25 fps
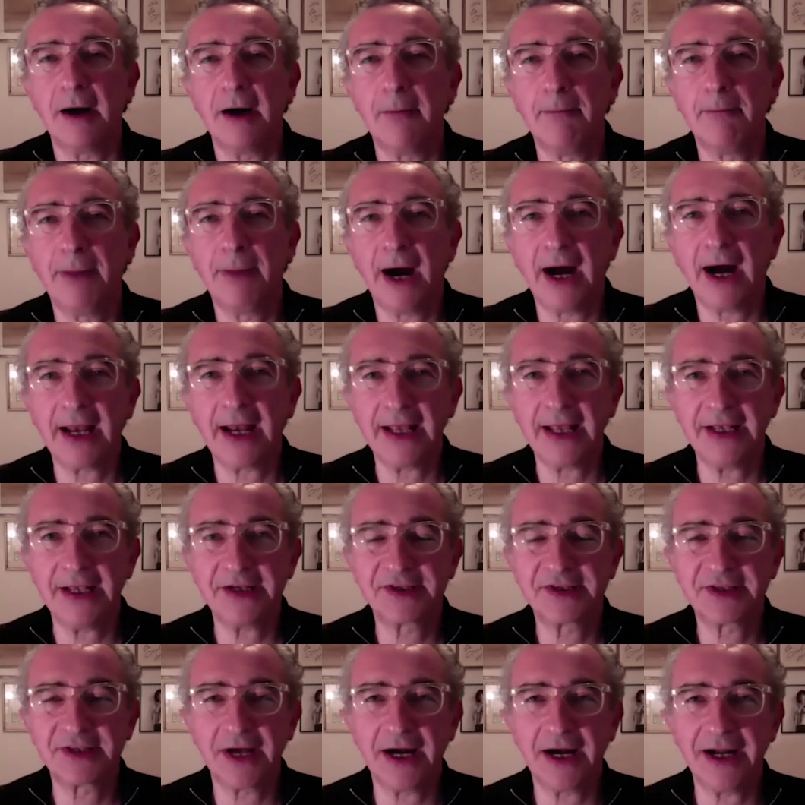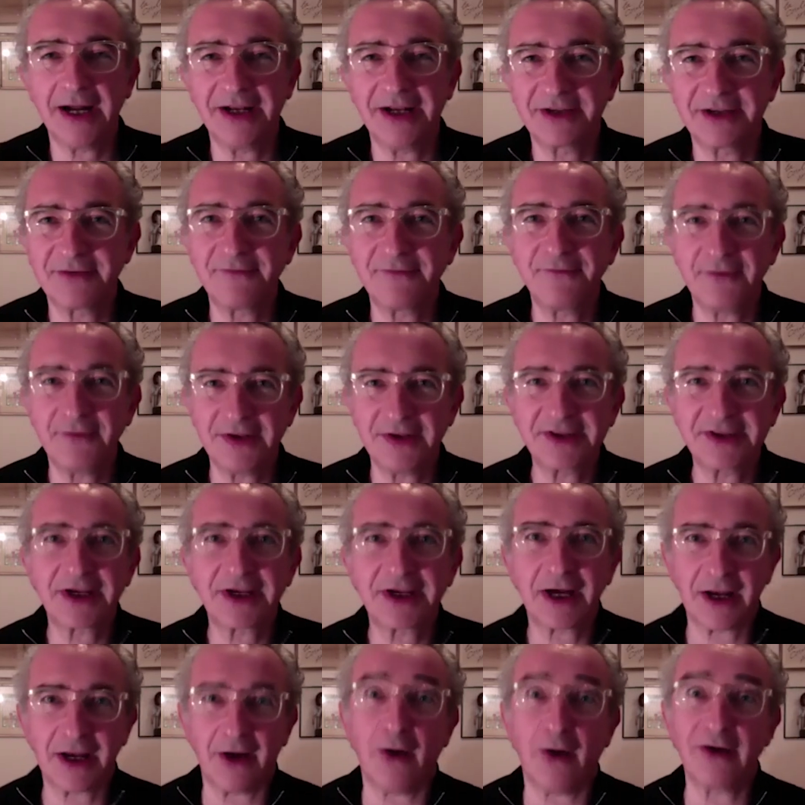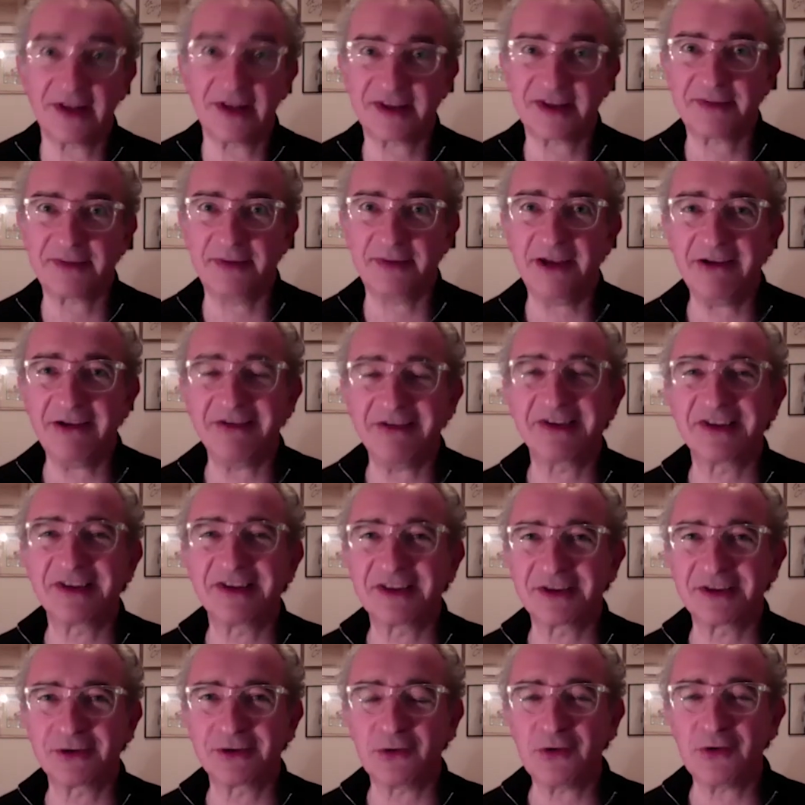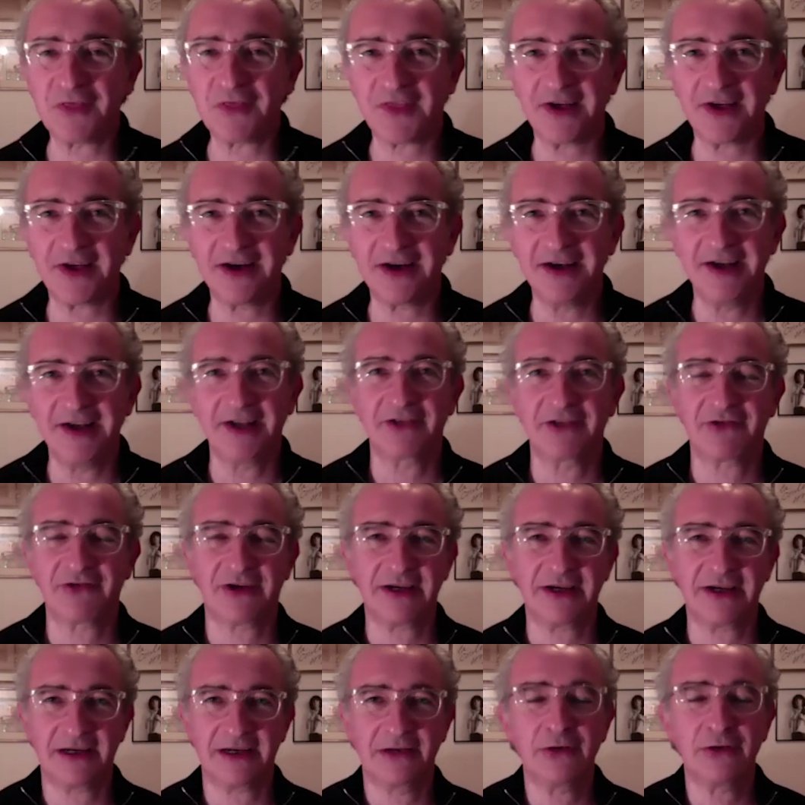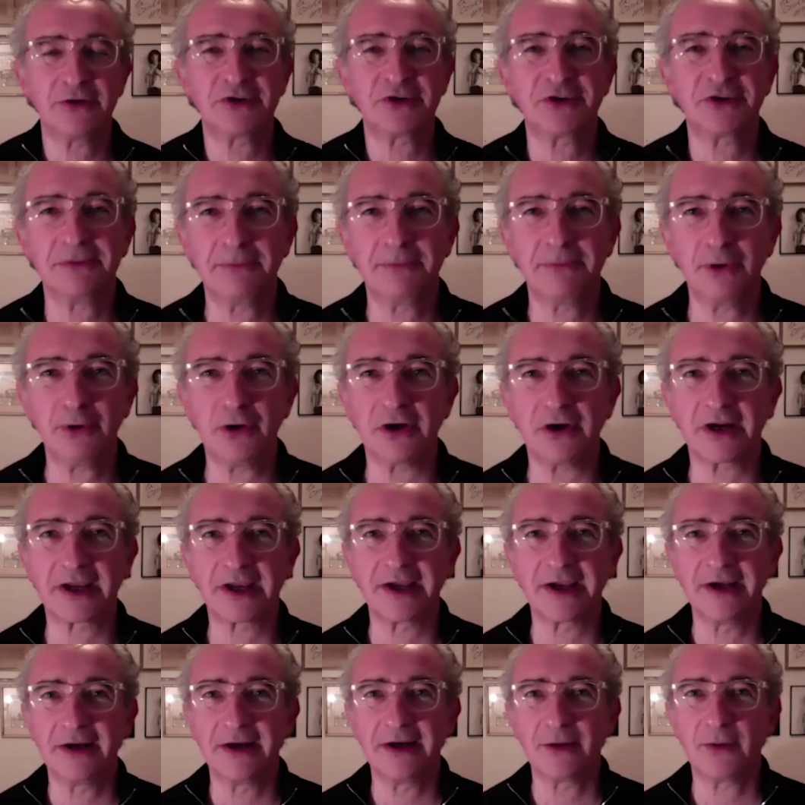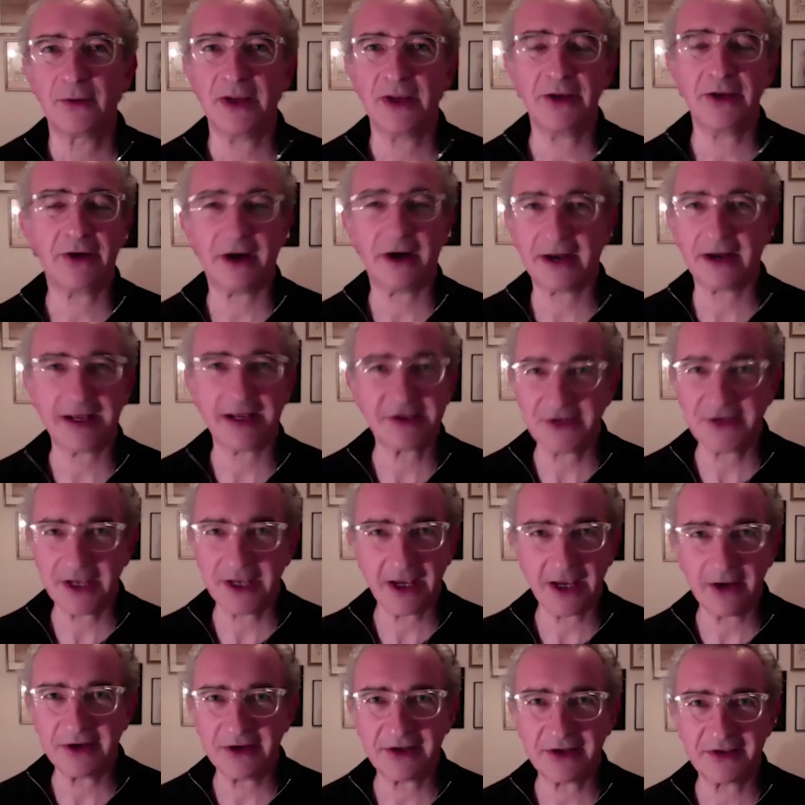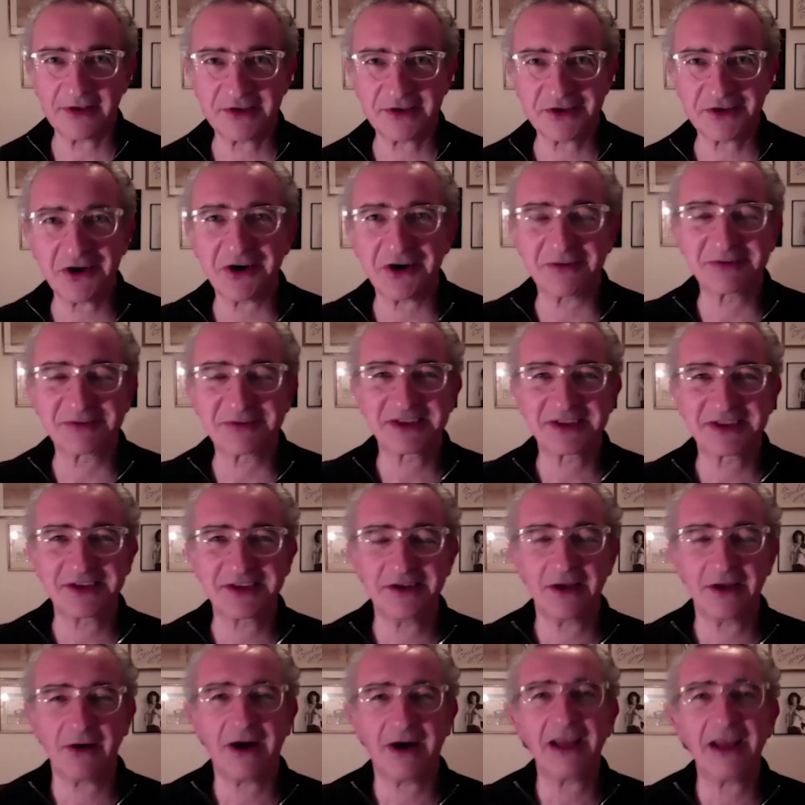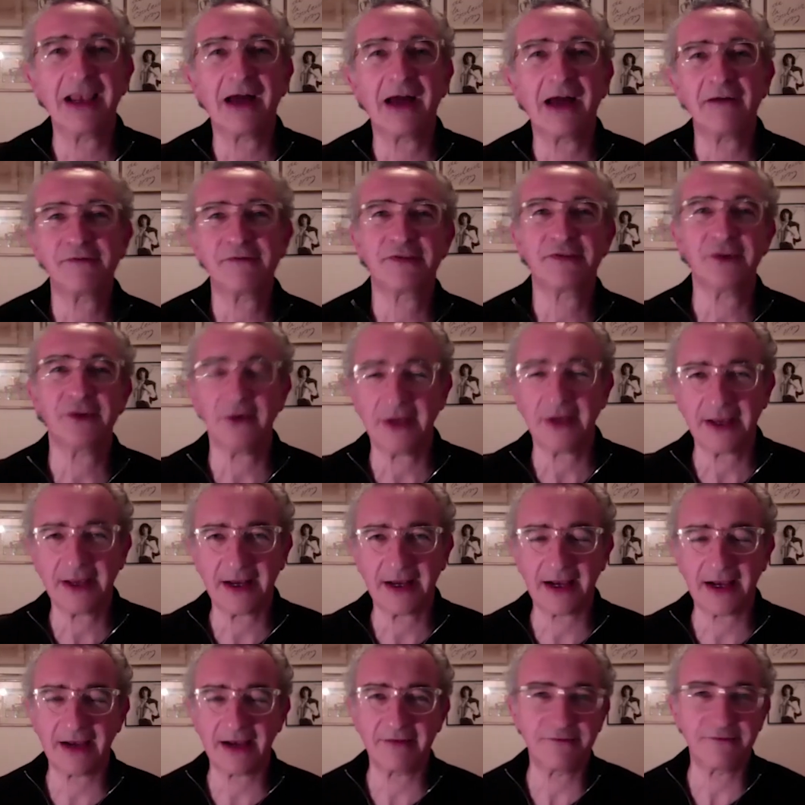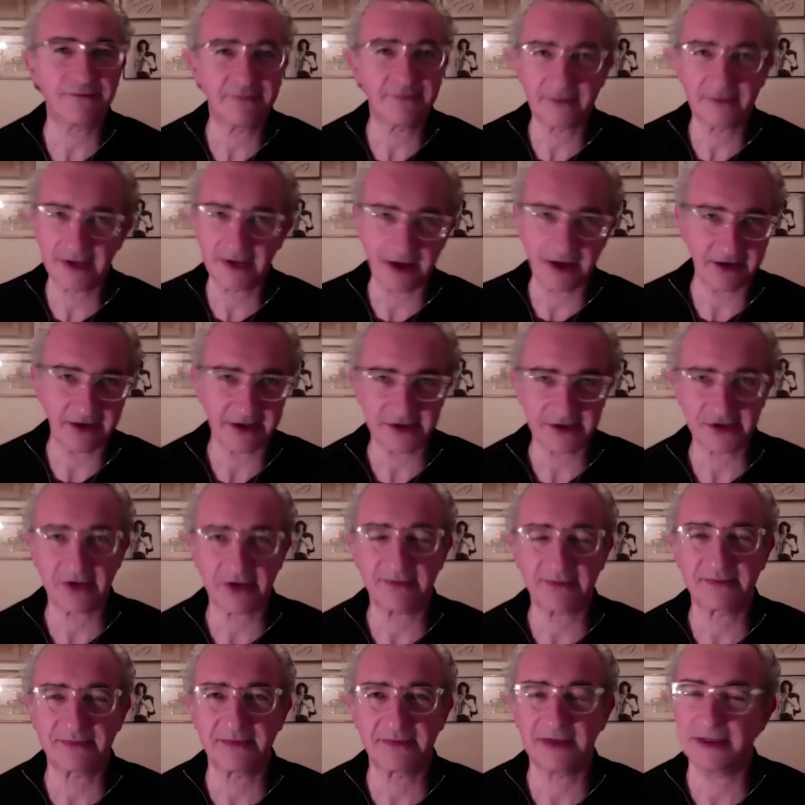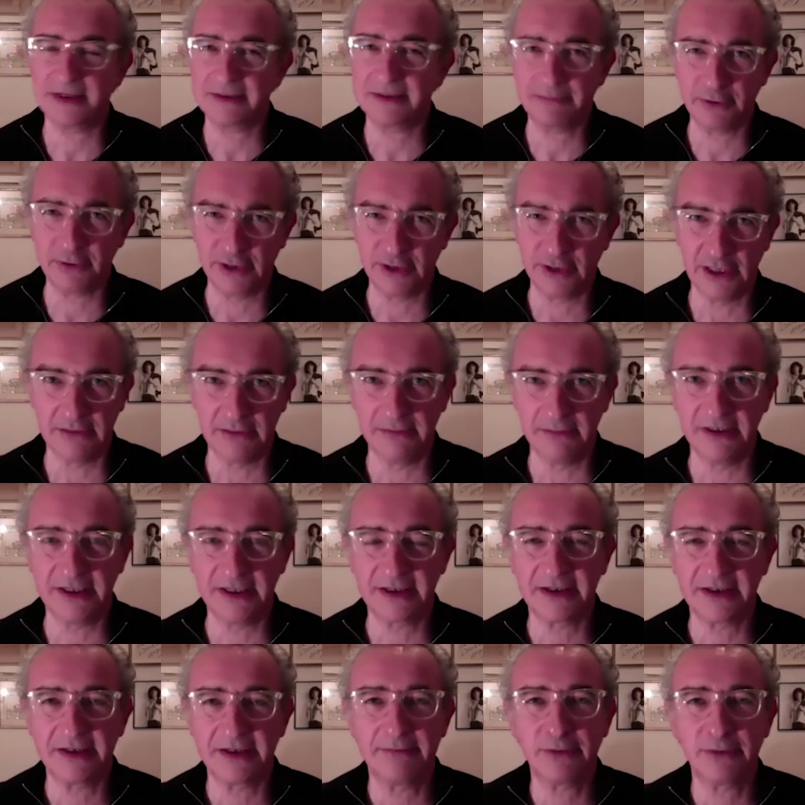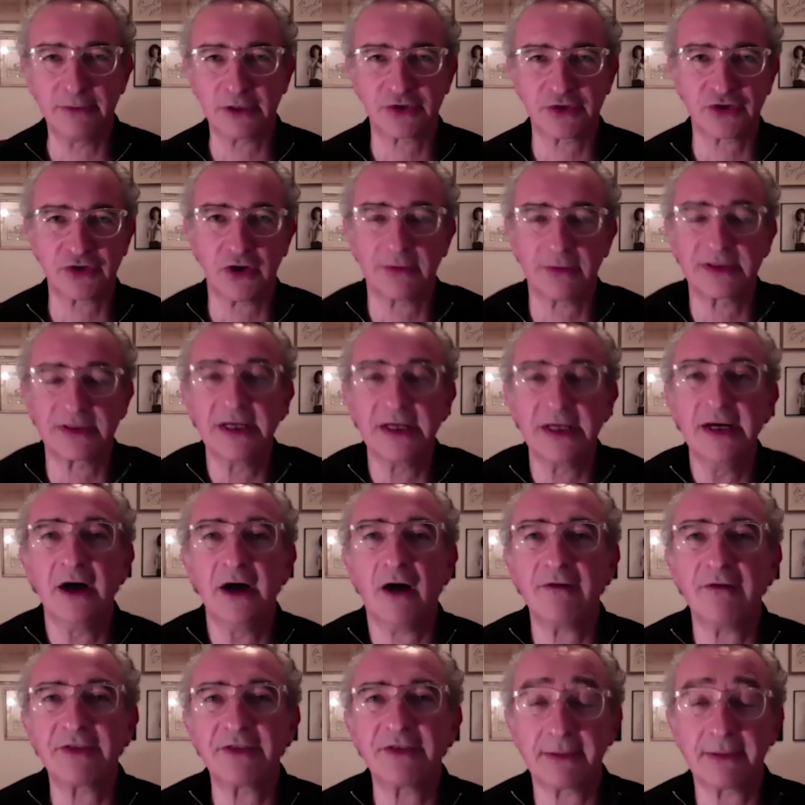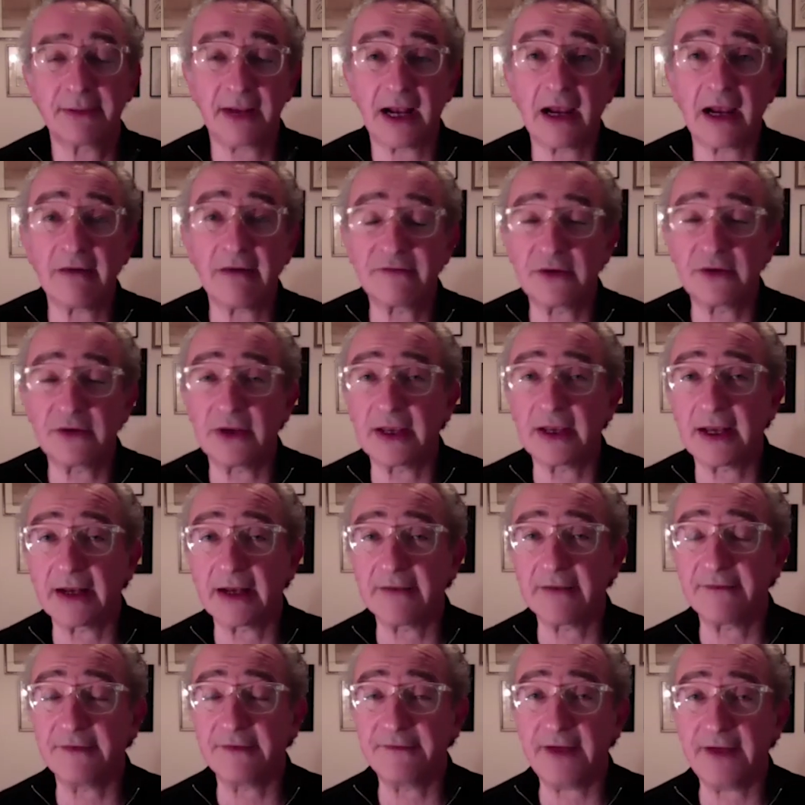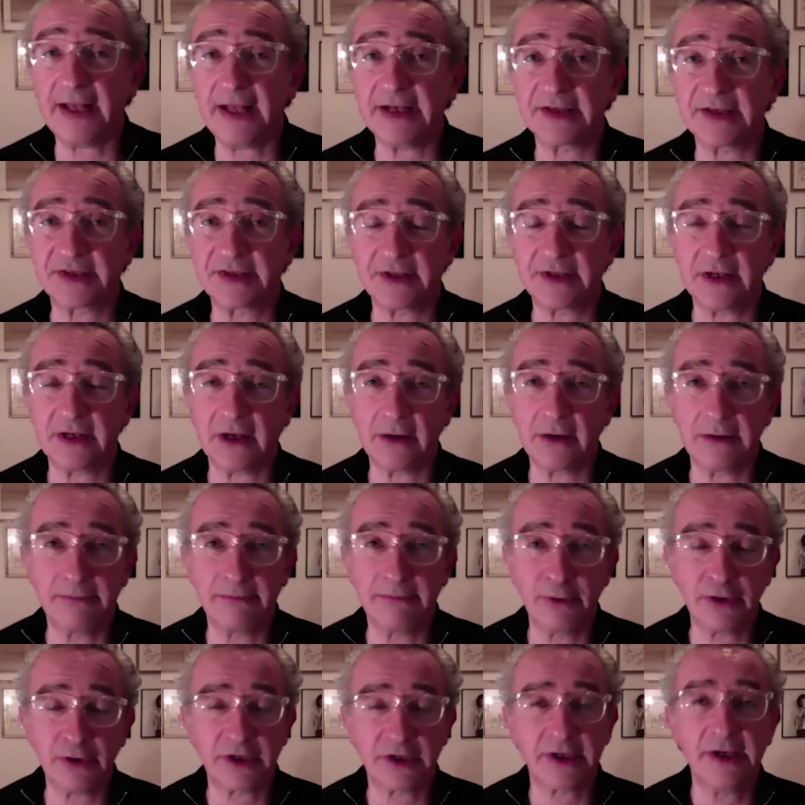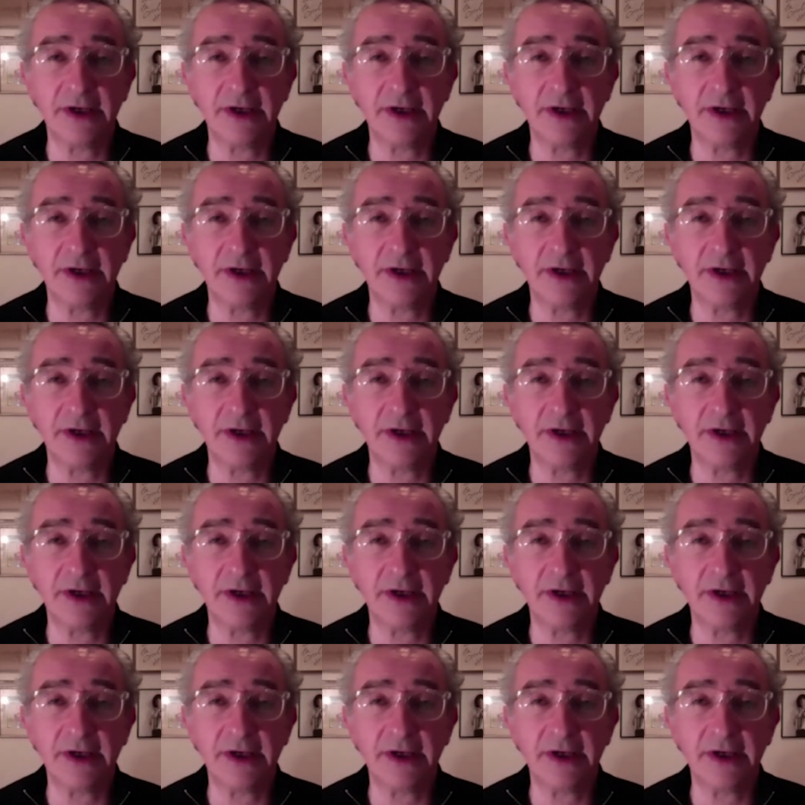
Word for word: but it's uh, it's a it's a kind of odd experience as an author trying to launch a book where you can't actually go into the shops. You know, I love doing I love going to shop in a book into a bookshop, obviously, but I love doing kind of events. You know, a book,